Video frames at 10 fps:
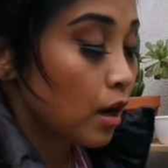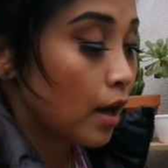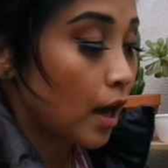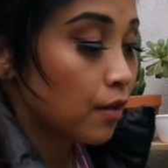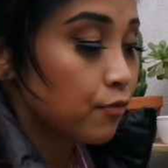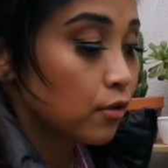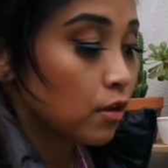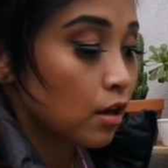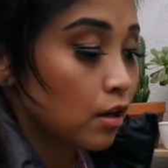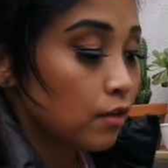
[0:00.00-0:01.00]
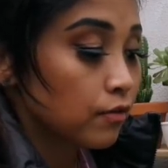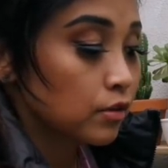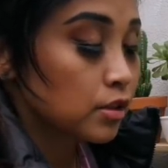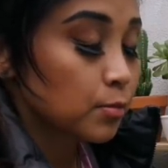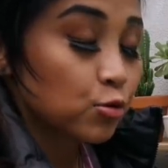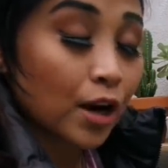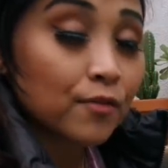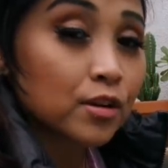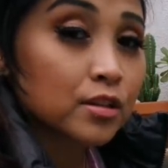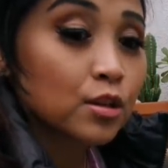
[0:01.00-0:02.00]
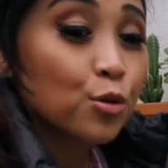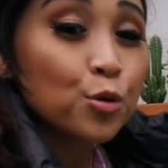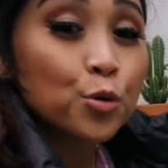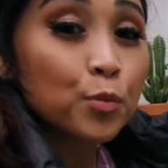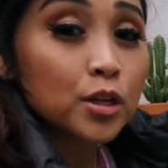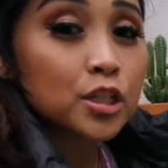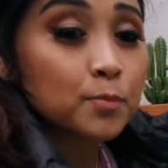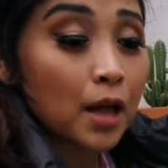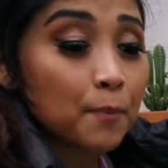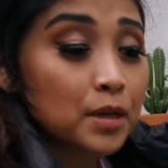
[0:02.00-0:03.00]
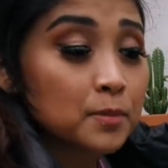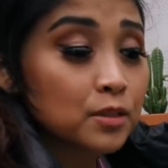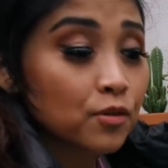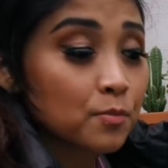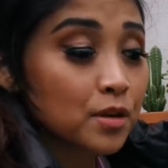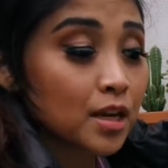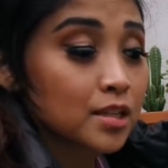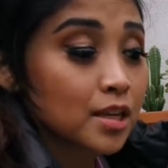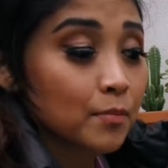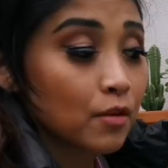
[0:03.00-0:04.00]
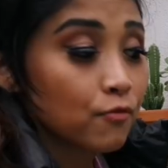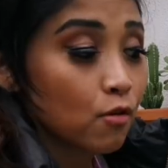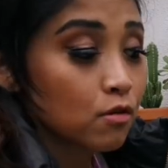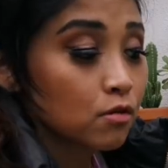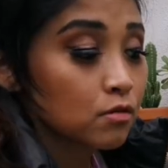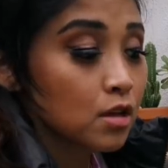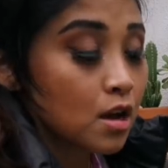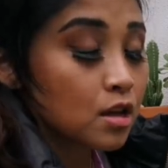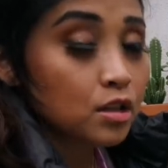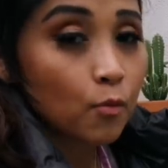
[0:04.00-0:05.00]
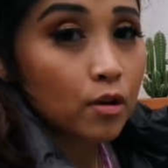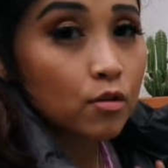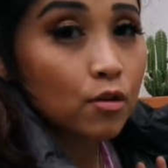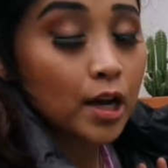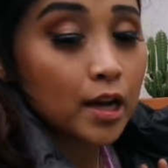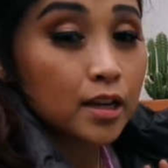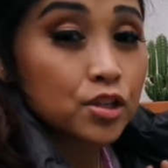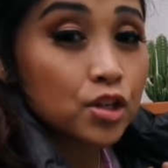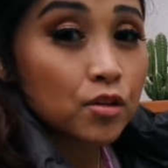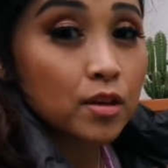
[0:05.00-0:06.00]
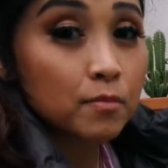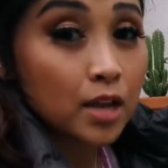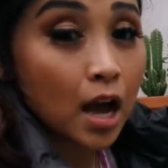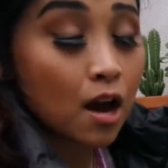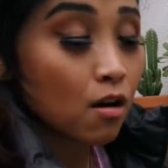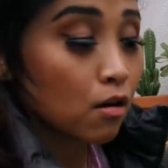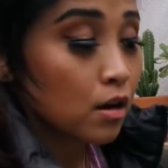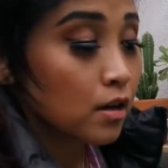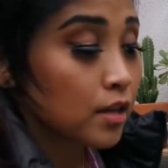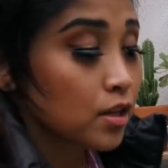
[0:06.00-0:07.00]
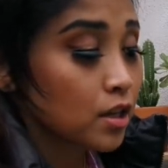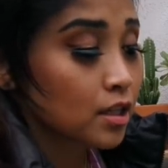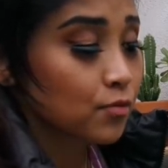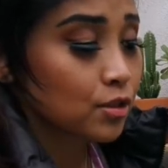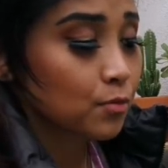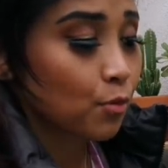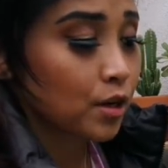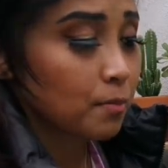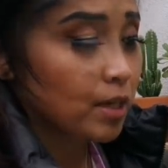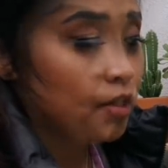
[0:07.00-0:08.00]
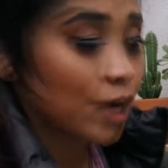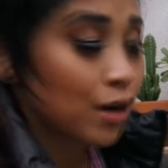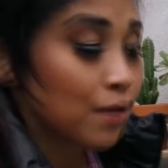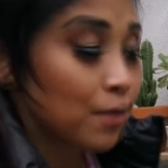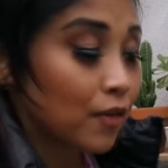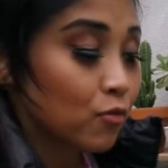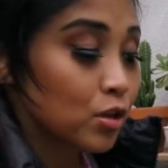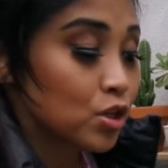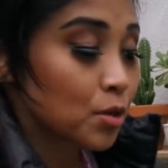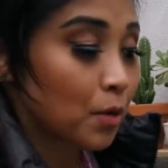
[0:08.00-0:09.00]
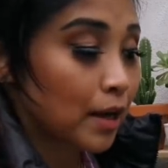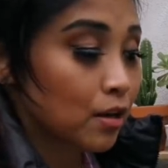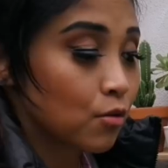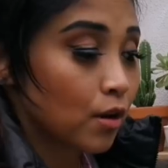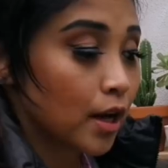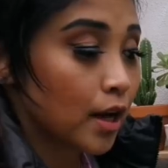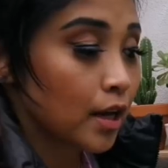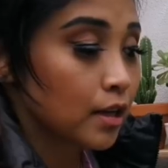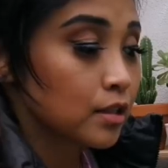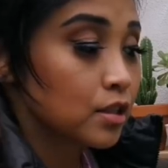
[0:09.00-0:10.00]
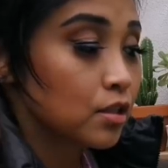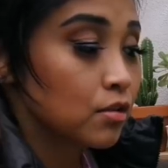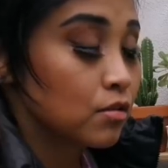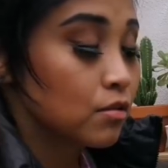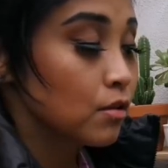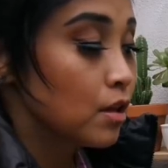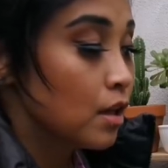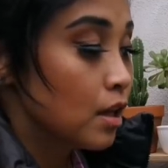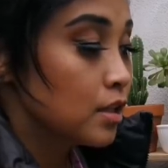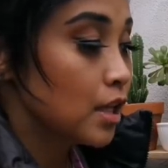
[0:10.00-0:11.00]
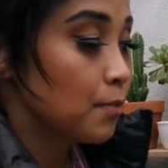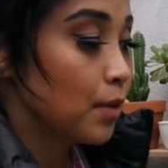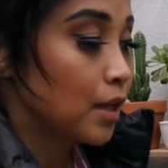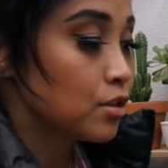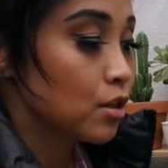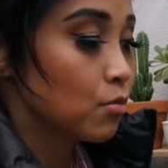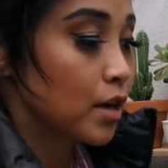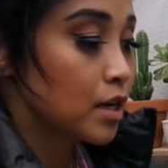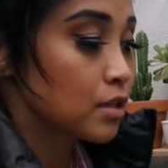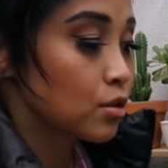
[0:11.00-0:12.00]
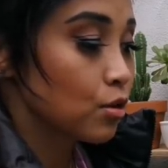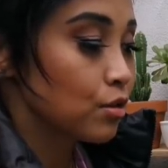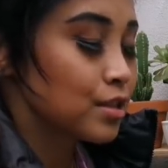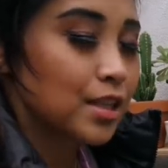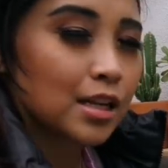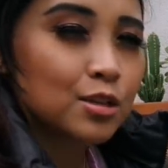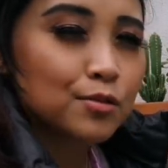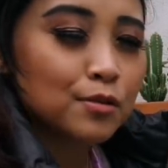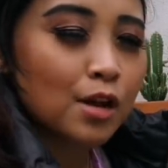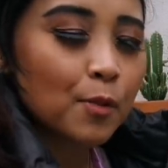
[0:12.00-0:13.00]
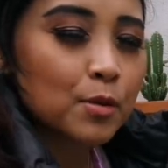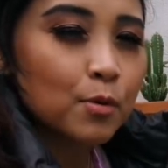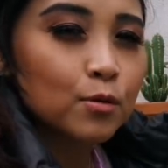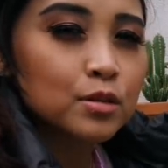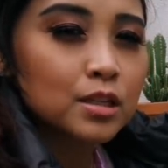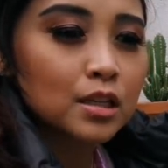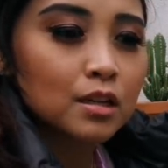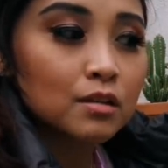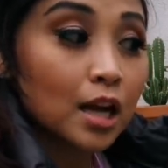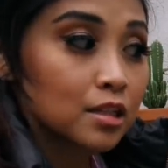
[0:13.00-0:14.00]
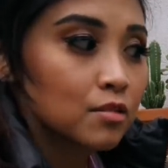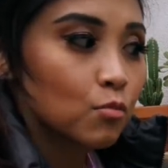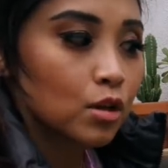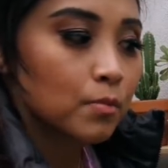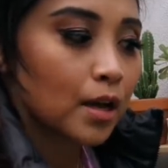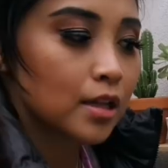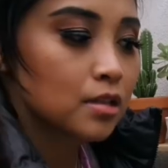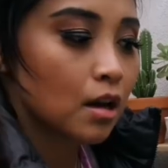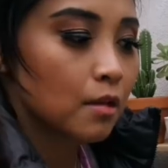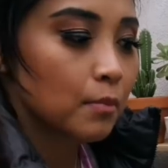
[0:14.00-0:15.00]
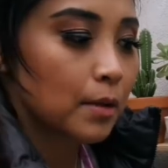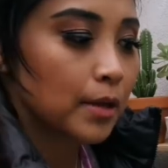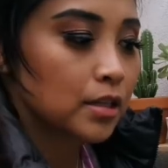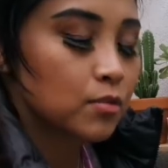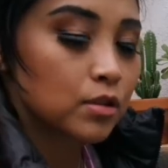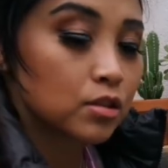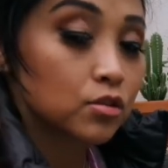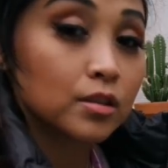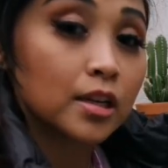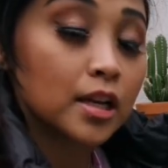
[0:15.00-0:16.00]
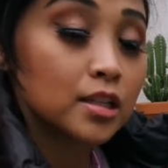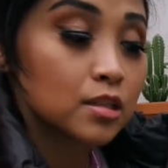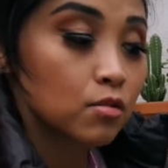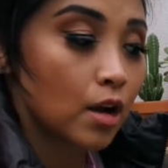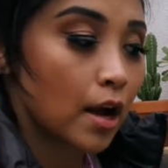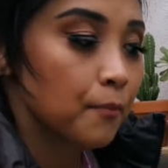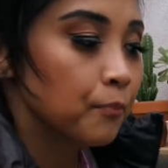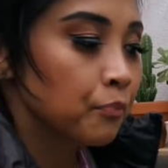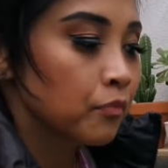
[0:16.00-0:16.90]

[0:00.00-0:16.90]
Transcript: a handful of subscribers who purchased plant babies from me and sent me photos. So I want to go ahead and share them now. Thank you guys for supporting my channel. And when I'm back from Egypt, I go ahead and continue to send plants your way. So stay tuned. I'll be posting lots of more plants on my Planted with Jewelyn Instagram.